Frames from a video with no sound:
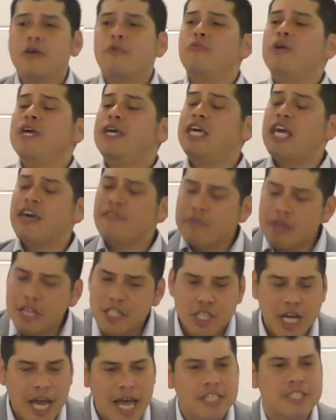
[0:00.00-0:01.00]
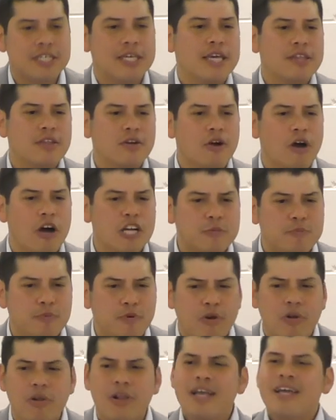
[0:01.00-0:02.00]
we give them the chance to hear the
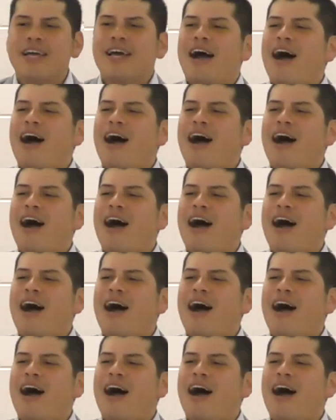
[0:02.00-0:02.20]
gospel.